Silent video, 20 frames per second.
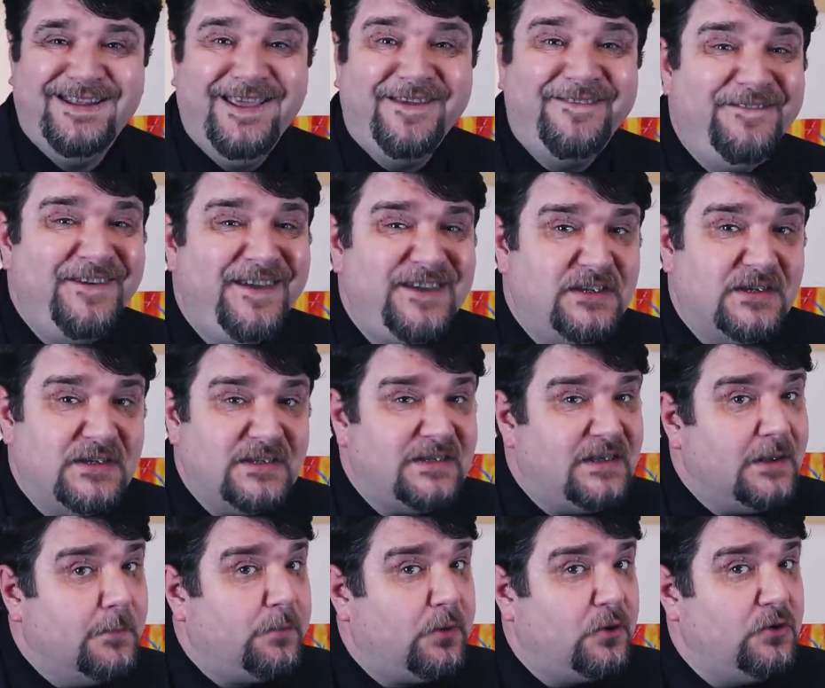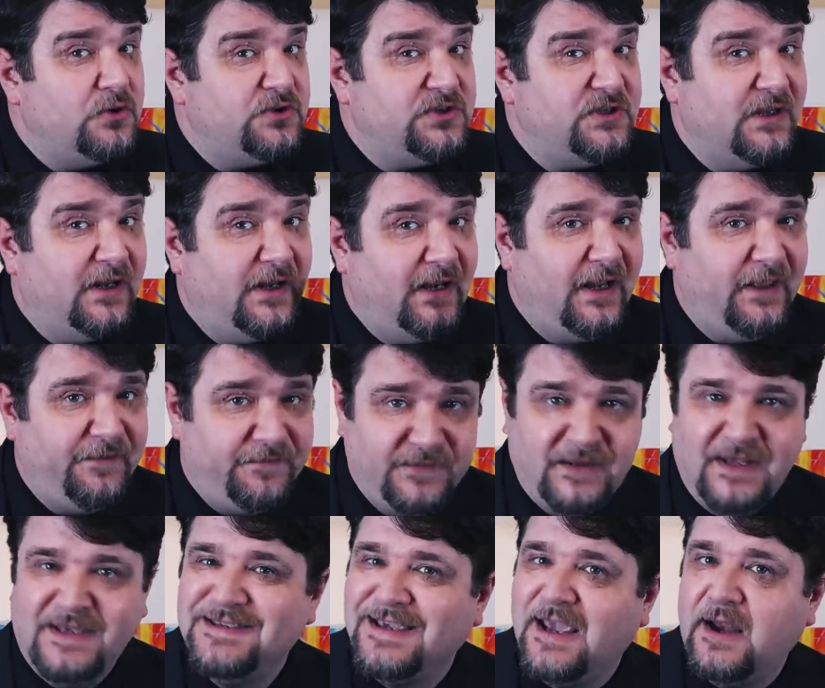The efficiency in producing
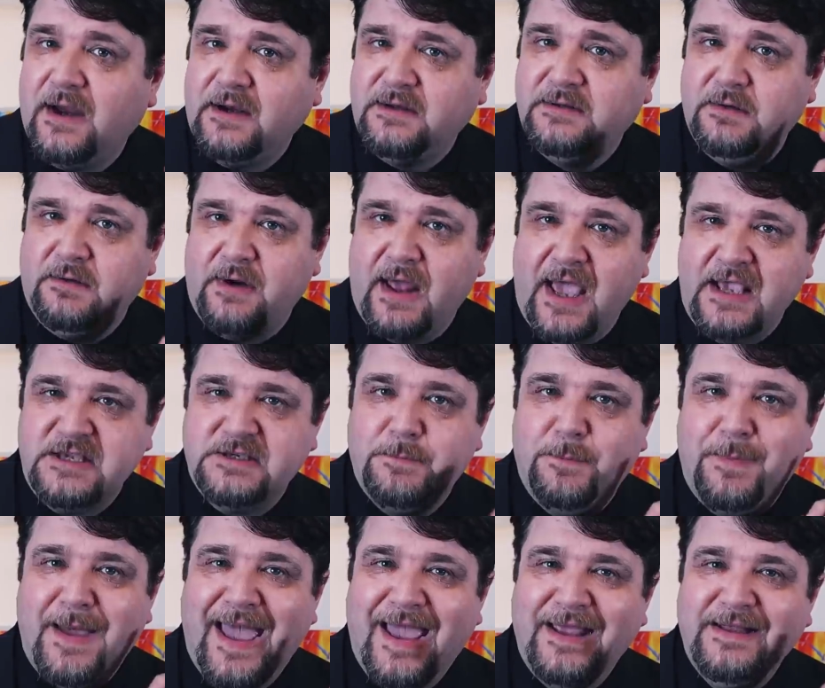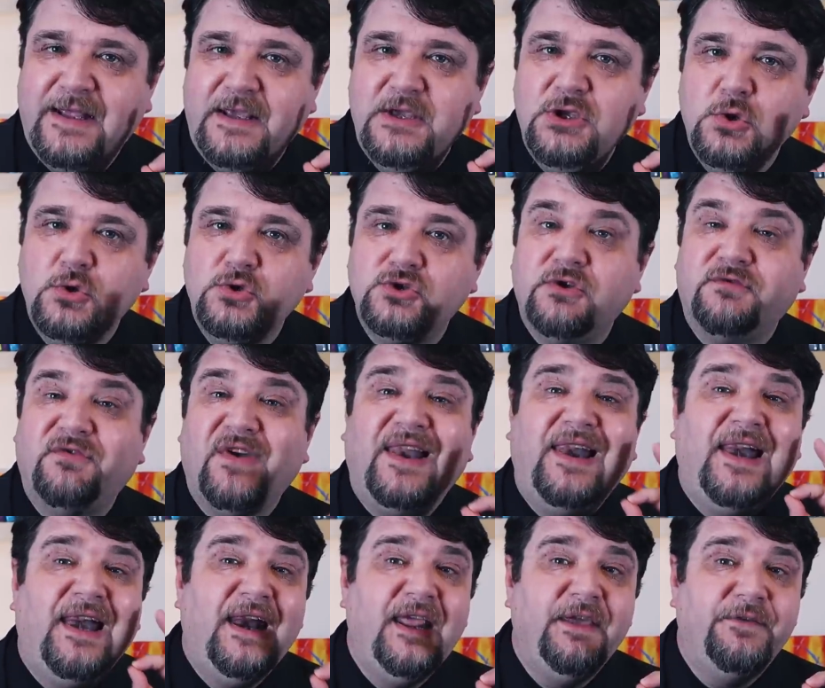lift is characterized by the use of a
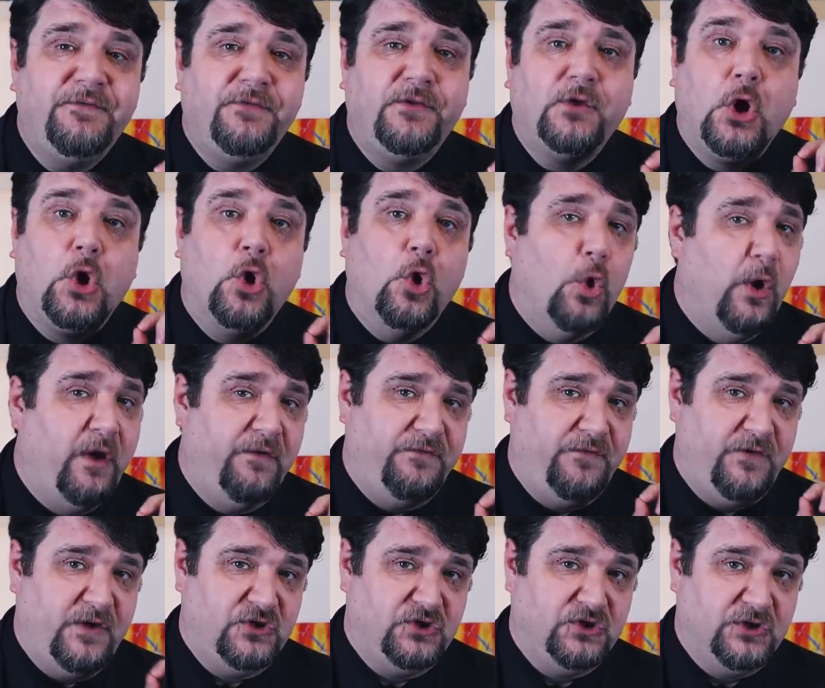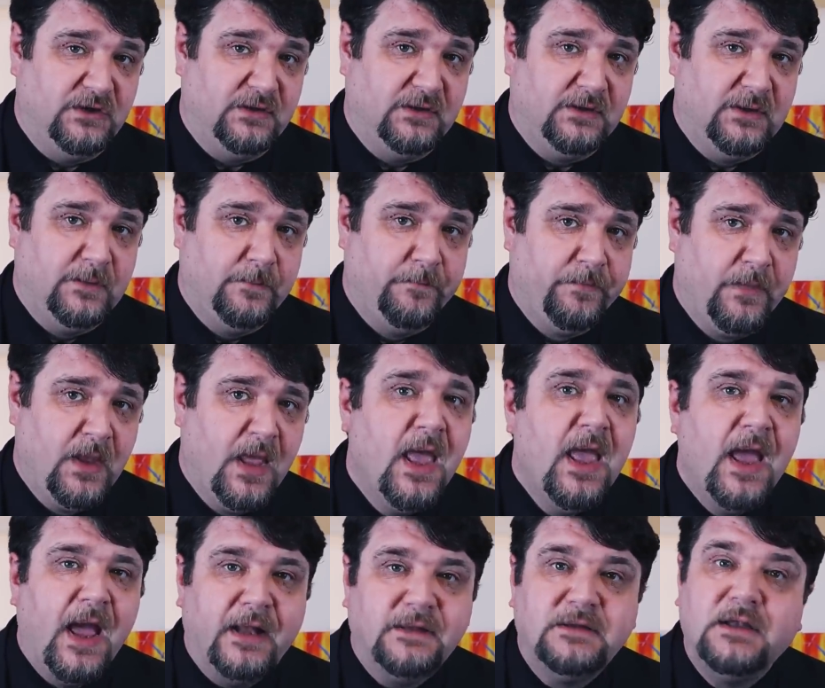lift coefficient.
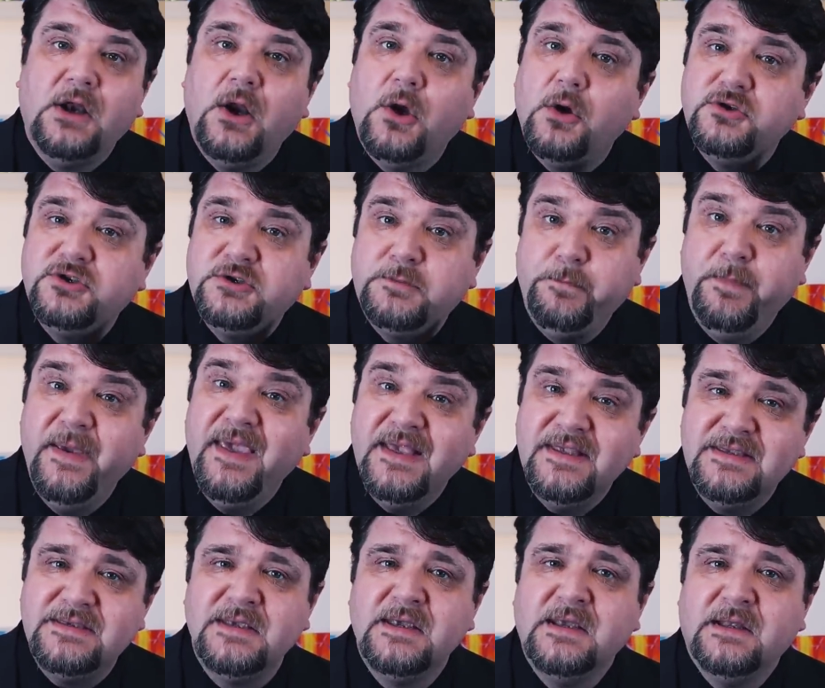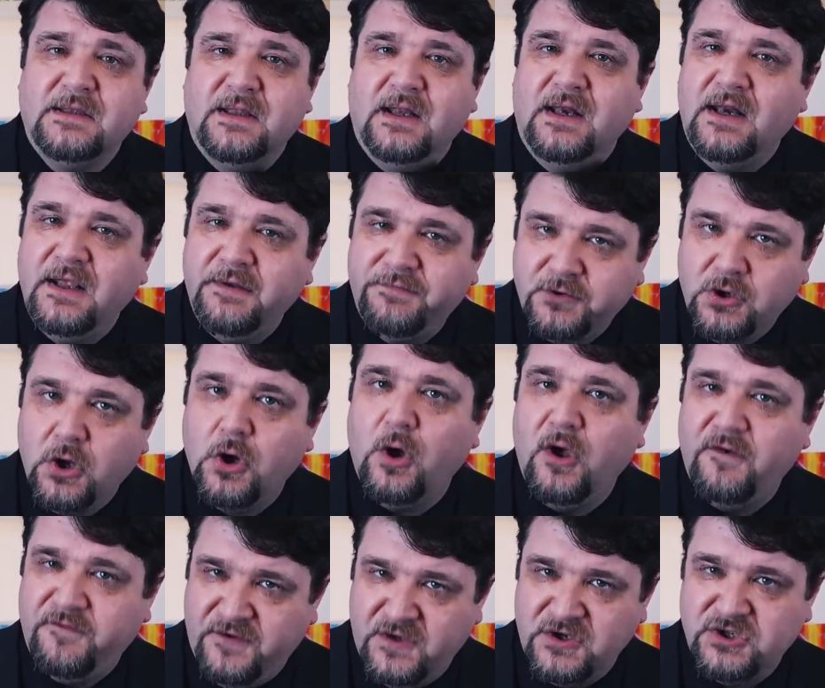At low speeds, the lift
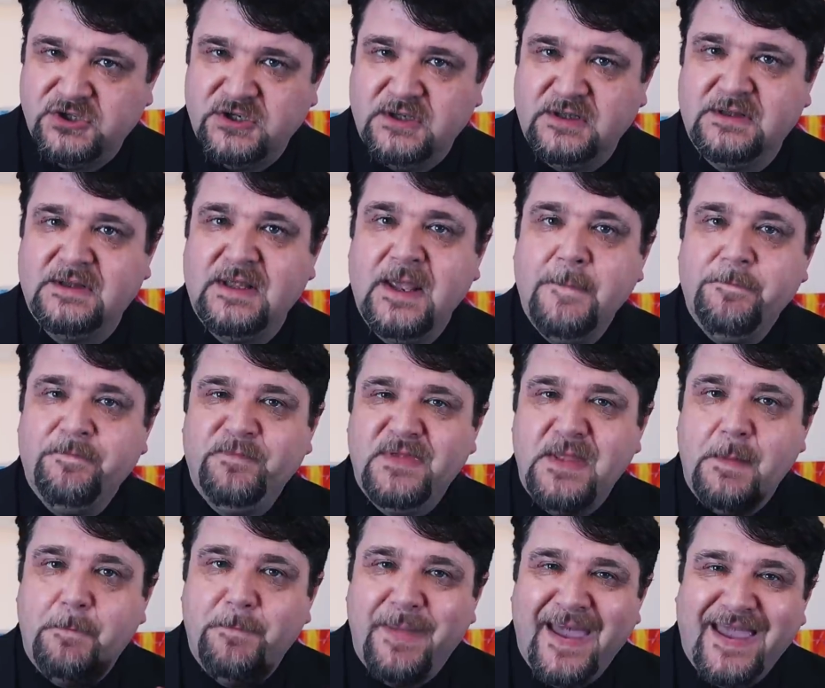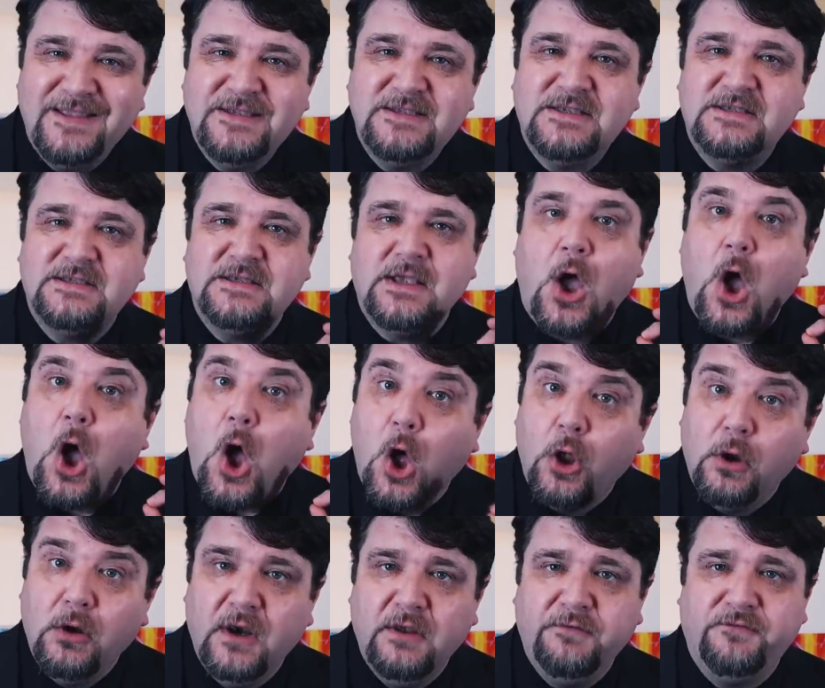coefficient depends
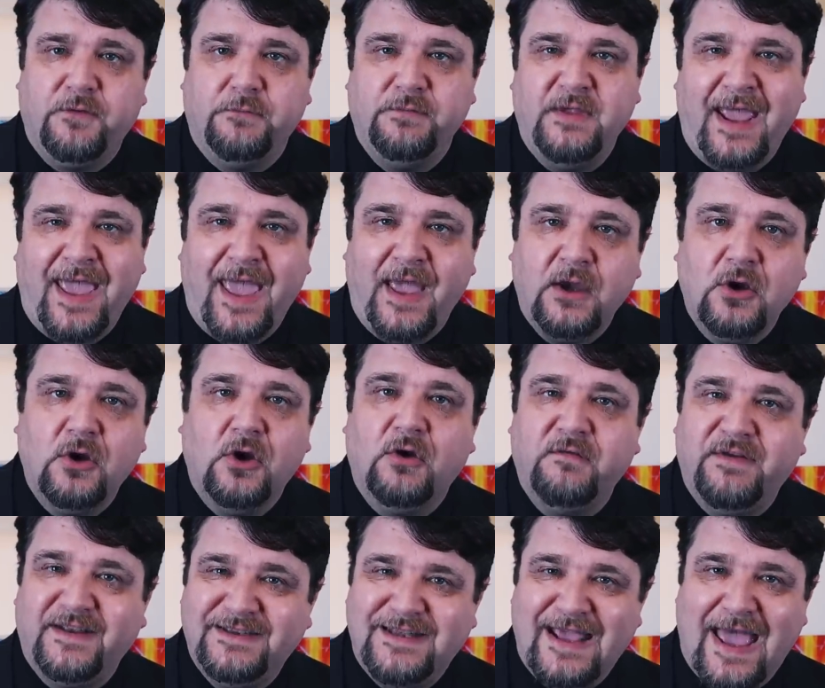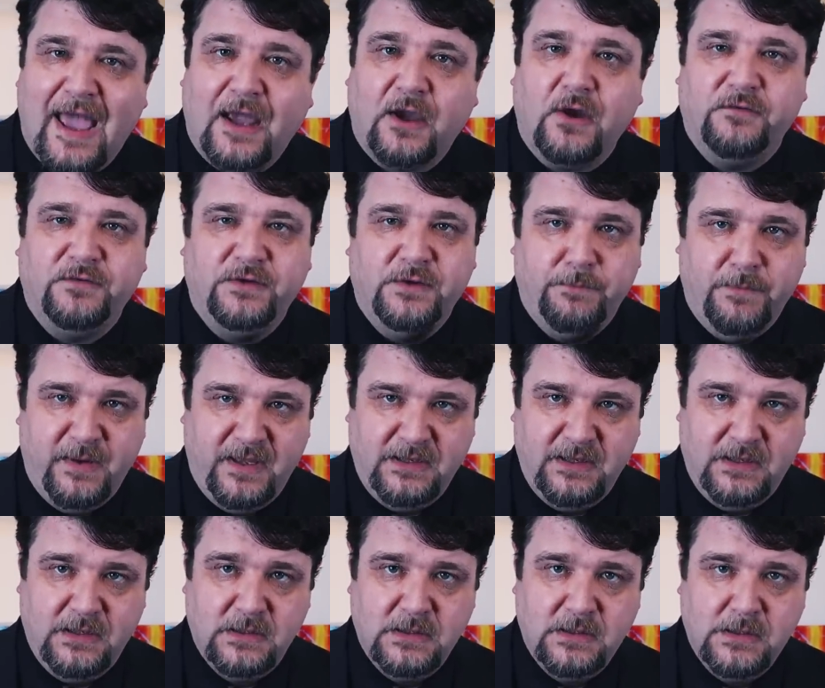only from the angle of attack of the
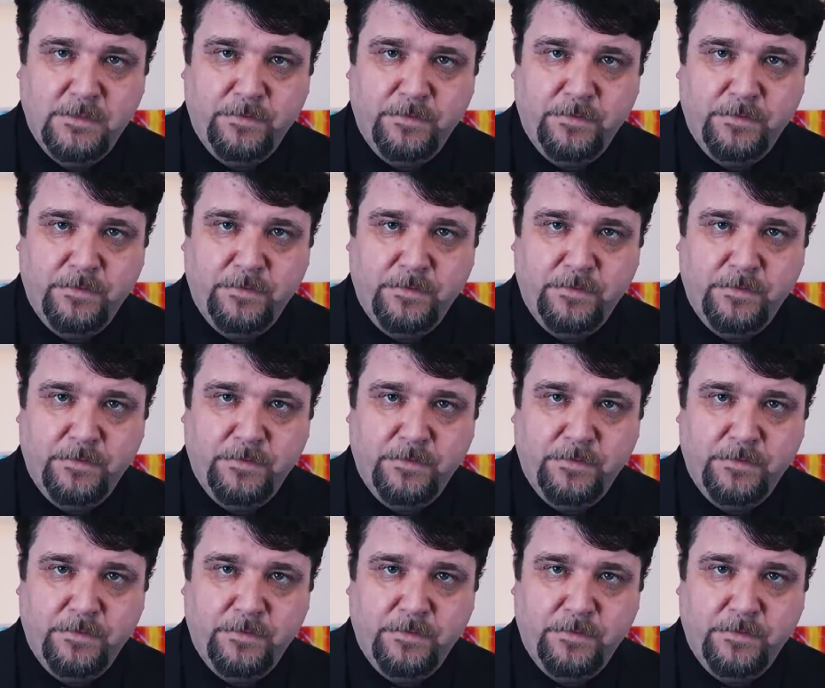body.